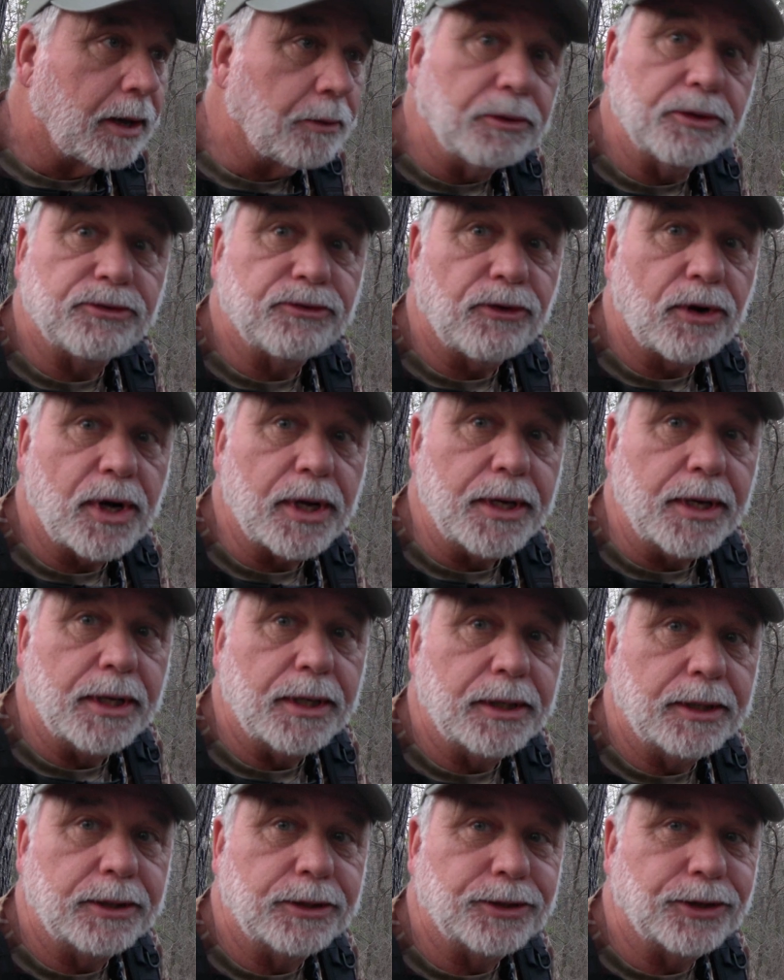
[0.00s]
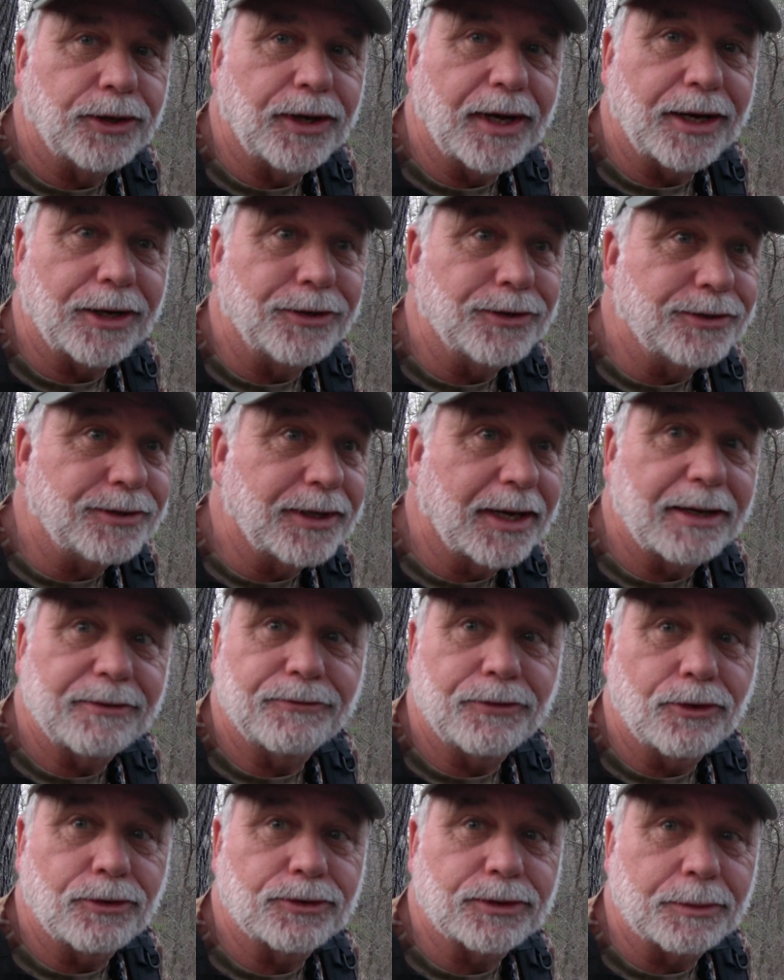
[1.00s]
to was fun. Sure had a good time,
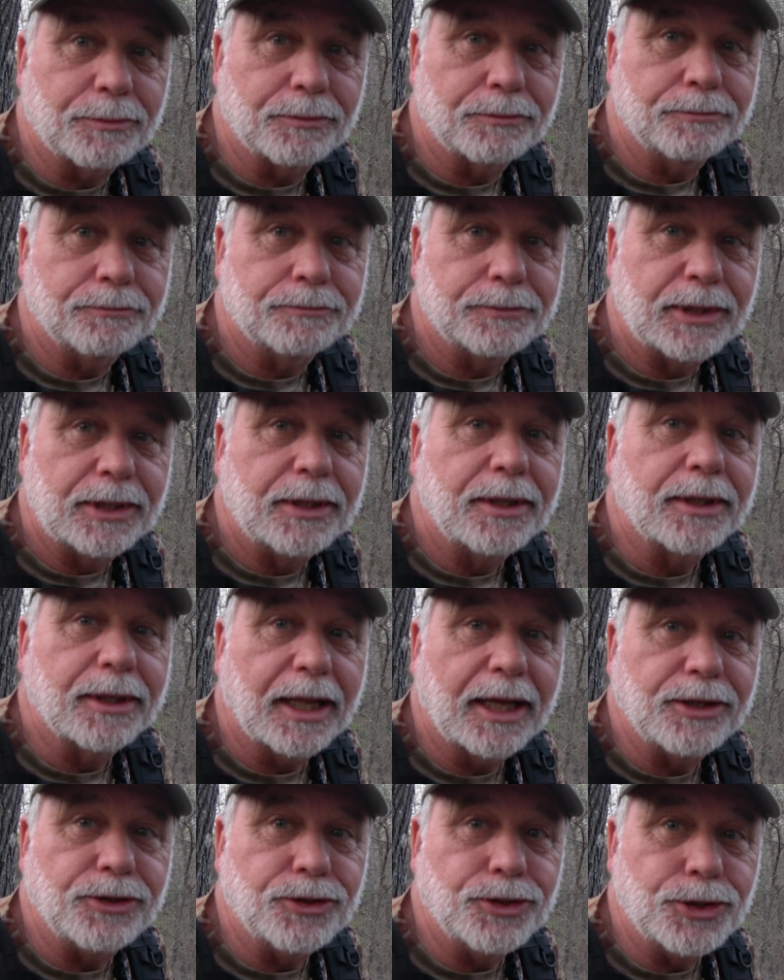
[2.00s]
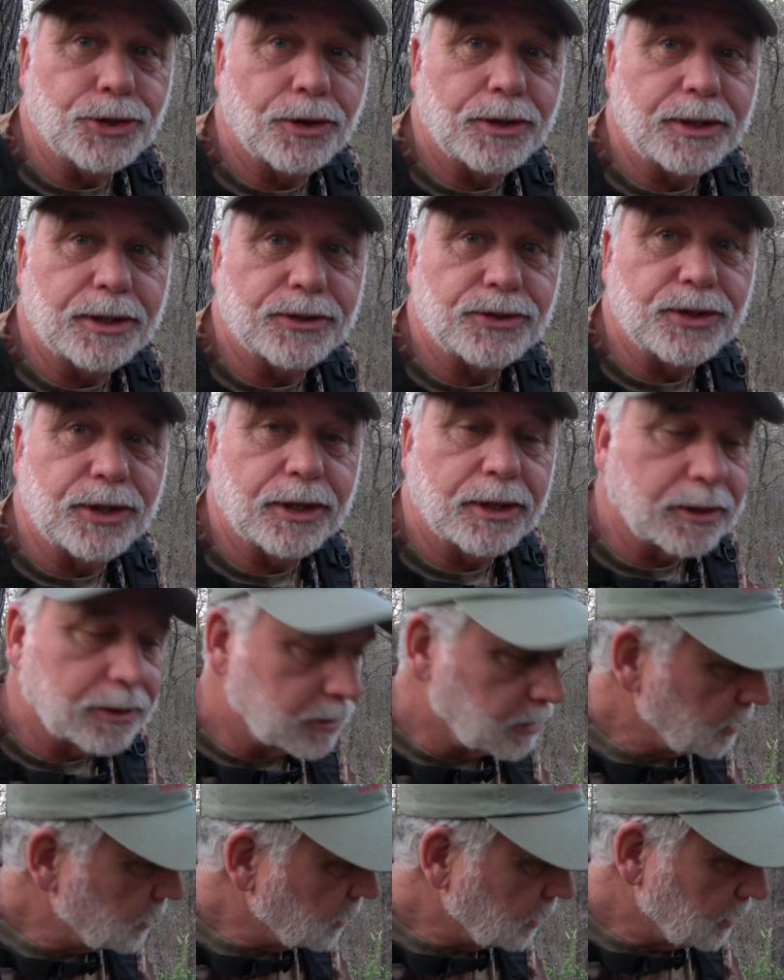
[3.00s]
folks. I'm glad you joined us here.
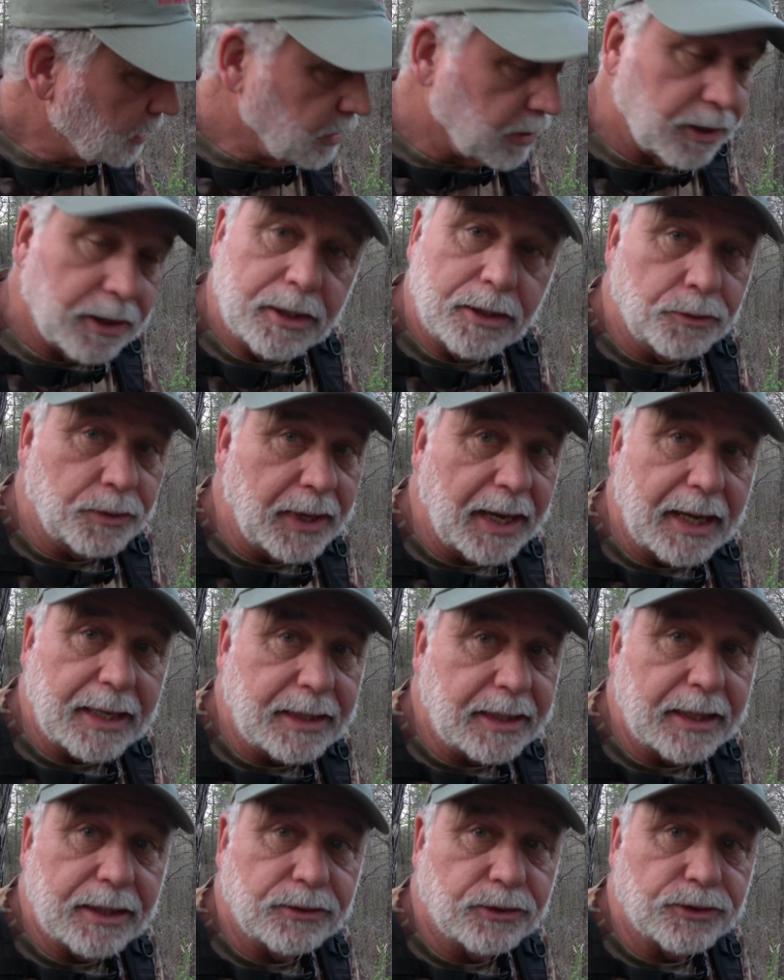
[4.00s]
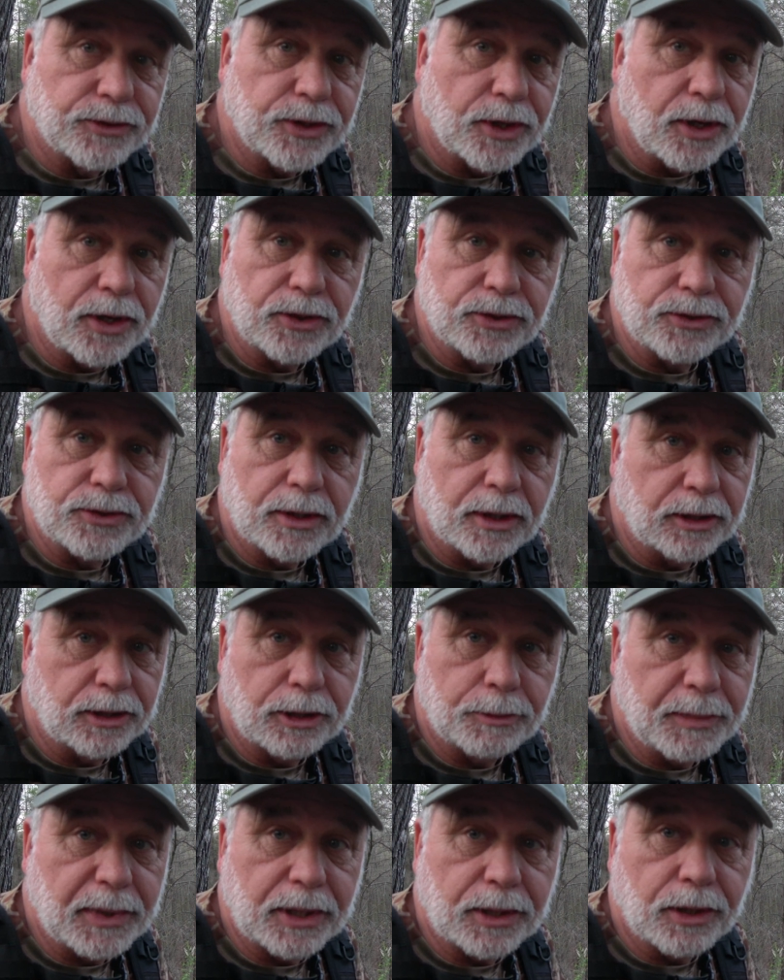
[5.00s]
We had to get those hogs a
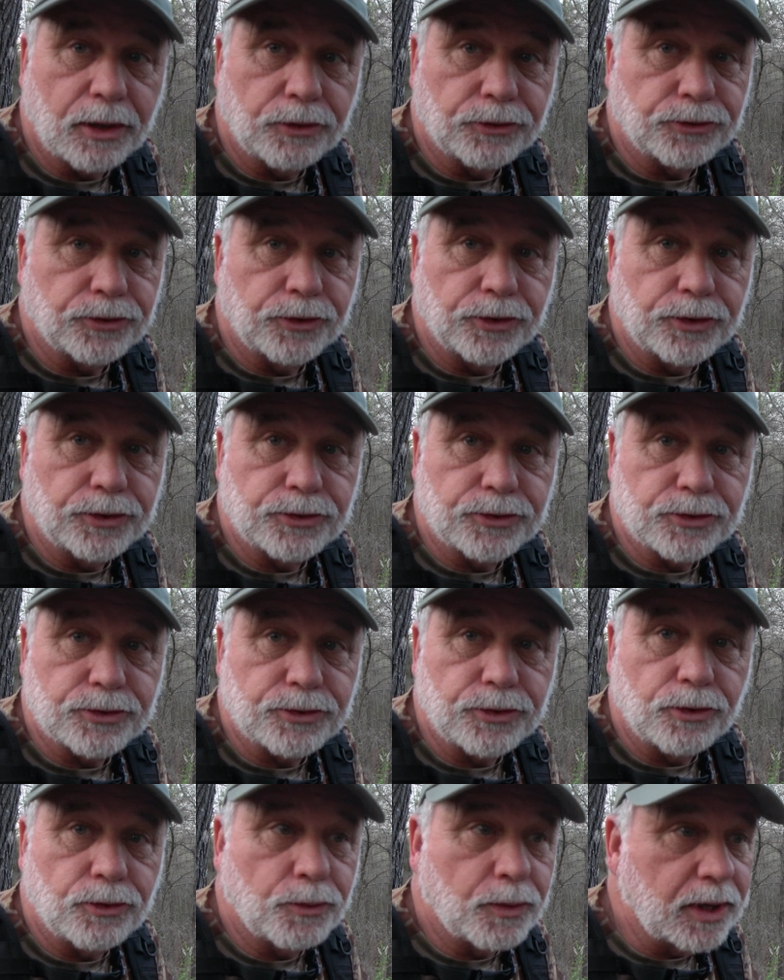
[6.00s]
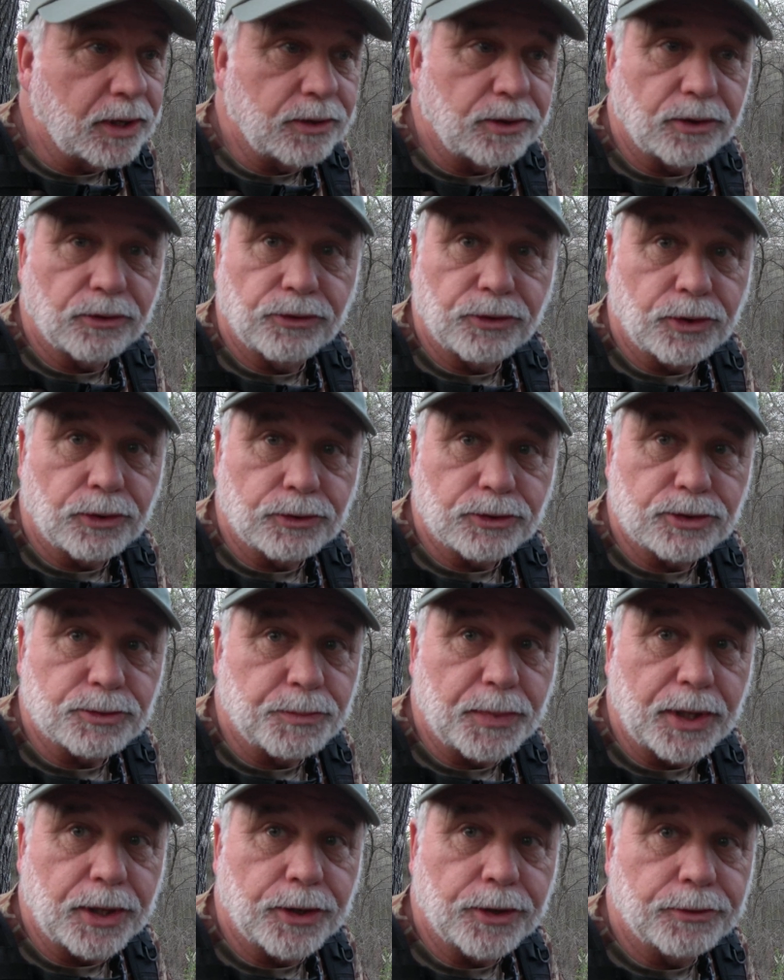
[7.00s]
little bit closer. There's just no way you can throw a
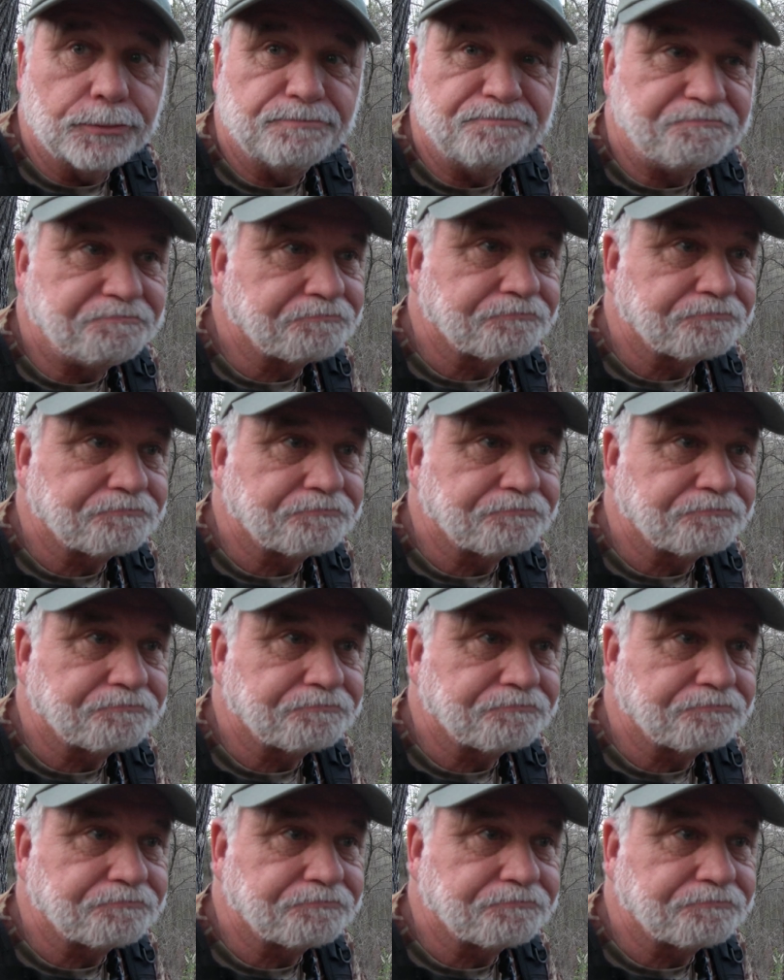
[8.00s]
spear